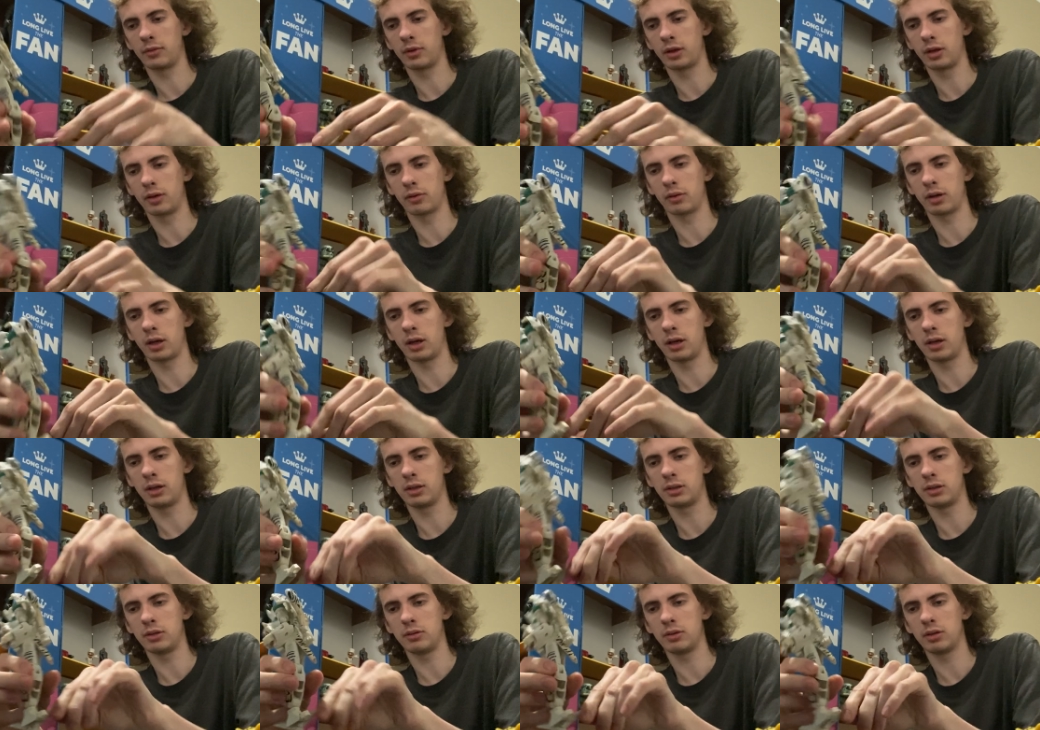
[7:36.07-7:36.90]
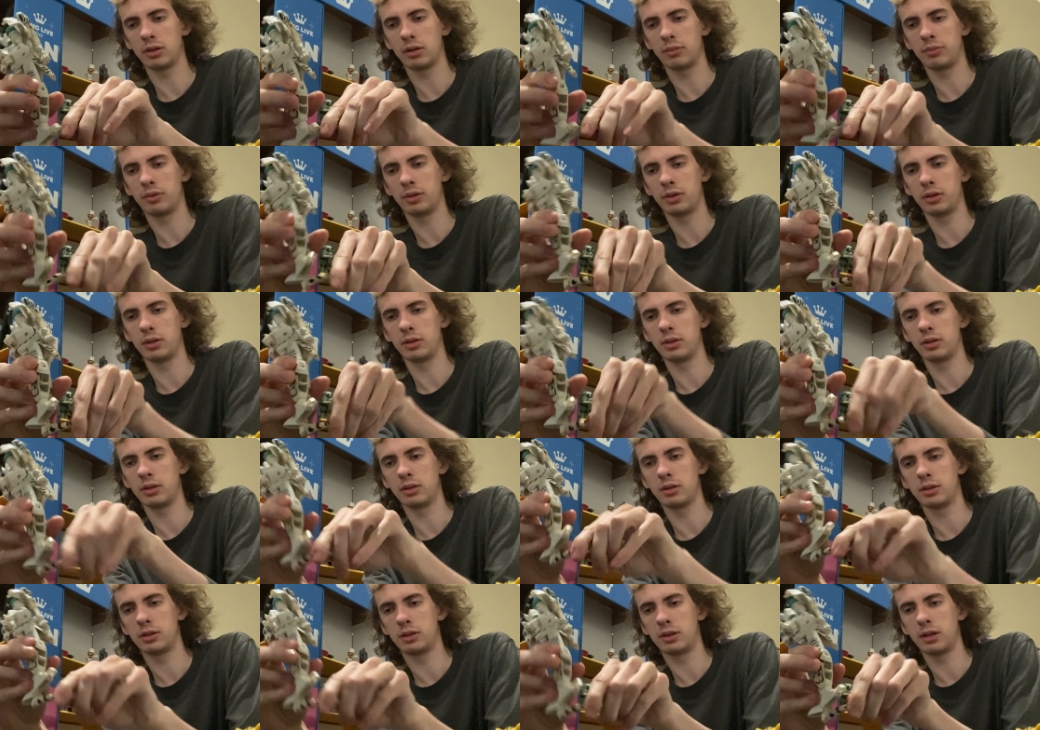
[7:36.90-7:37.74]
Okay, so you could put
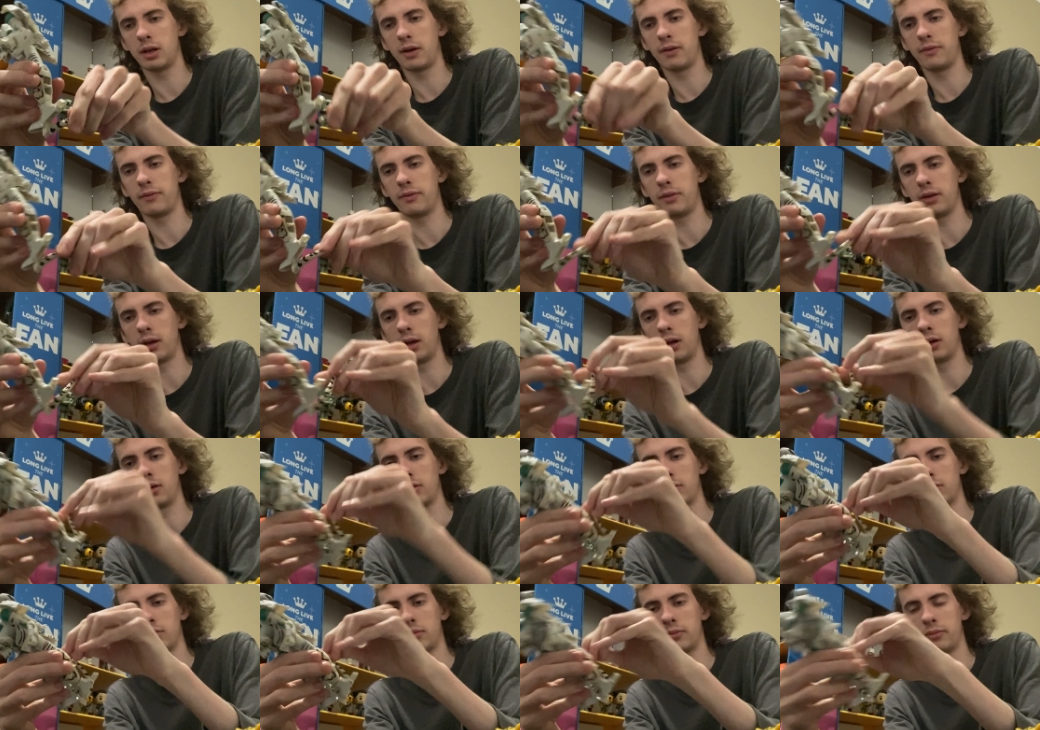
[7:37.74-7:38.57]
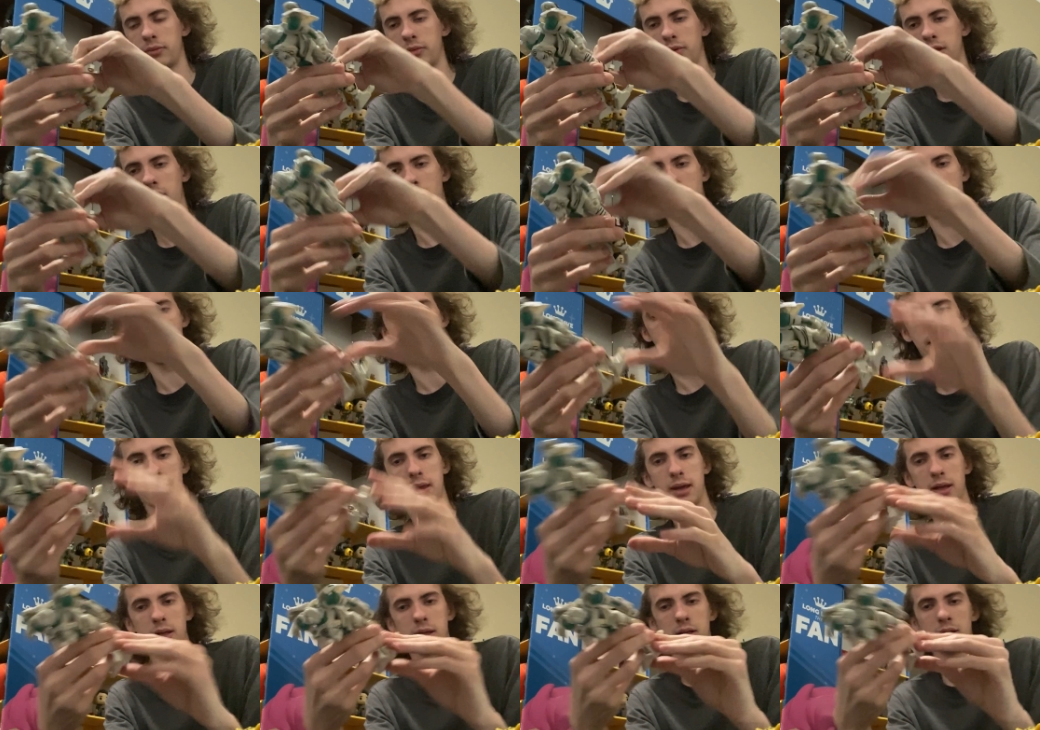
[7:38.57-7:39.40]
stuff there. Uh,
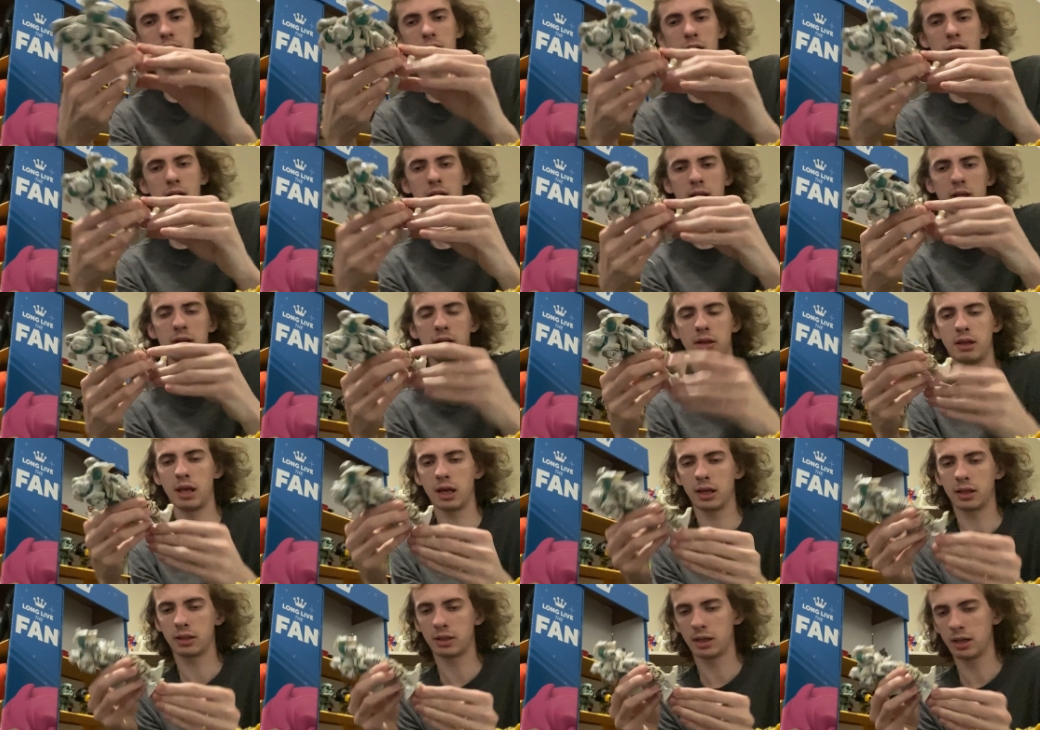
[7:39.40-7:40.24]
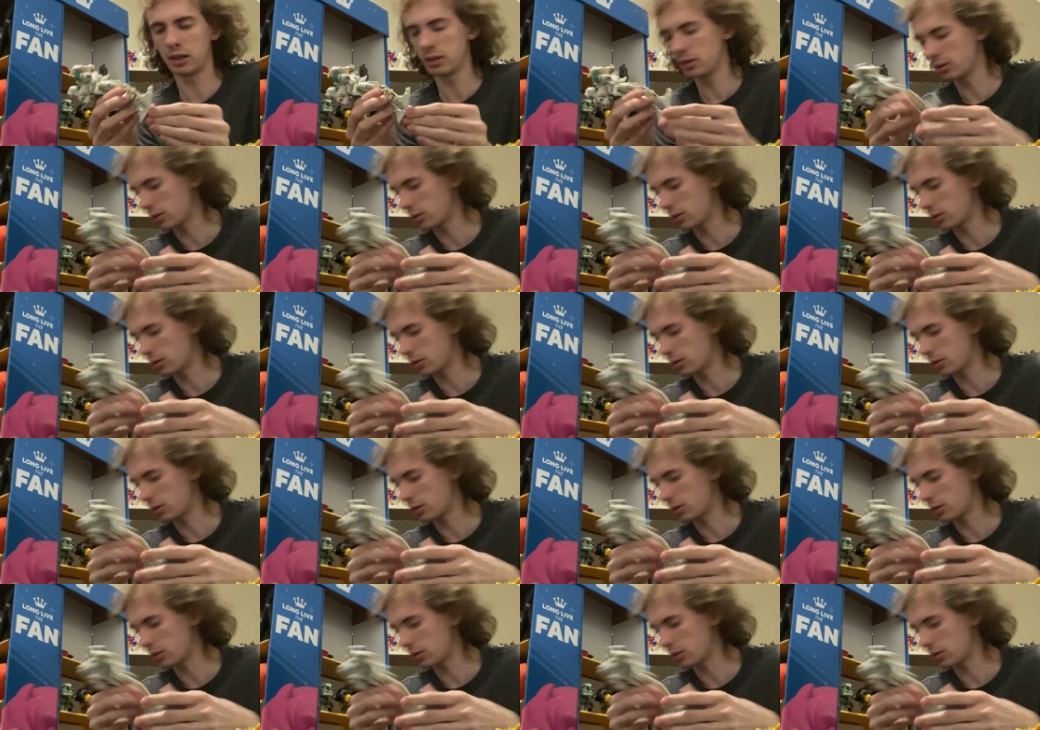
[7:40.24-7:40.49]
that and they tend to